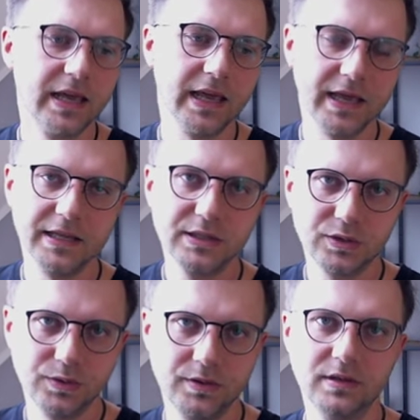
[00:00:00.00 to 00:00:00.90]

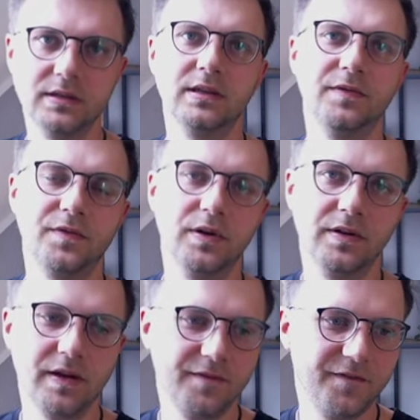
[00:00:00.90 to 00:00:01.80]
into the different
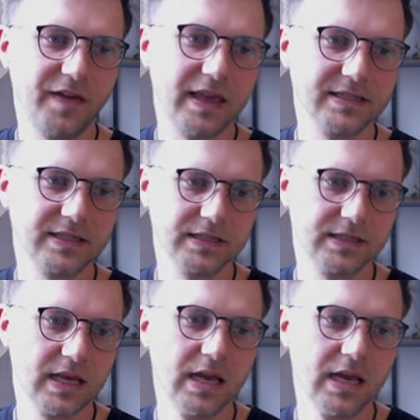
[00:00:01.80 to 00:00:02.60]
faces.